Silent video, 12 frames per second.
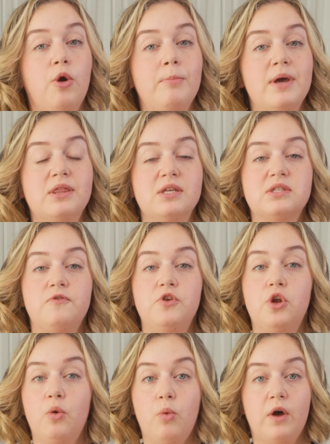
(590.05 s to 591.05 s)
omit this if you
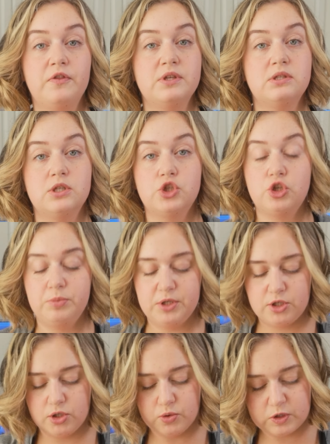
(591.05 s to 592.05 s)
don't want this dish to be too